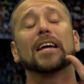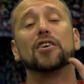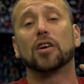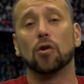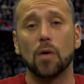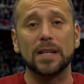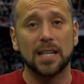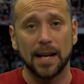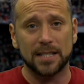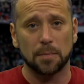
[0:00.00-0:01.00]
you can always
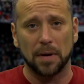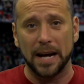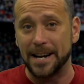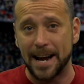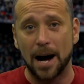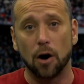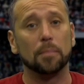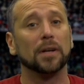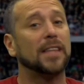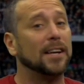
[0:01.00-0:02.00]
select a player now,
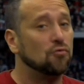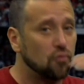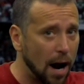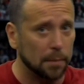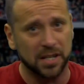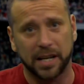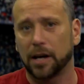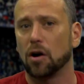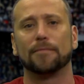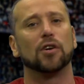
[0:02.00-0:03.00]
but then right up to
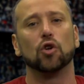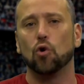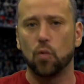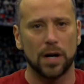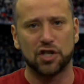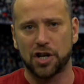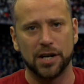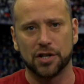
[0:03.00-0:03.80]
kickoff, you can always change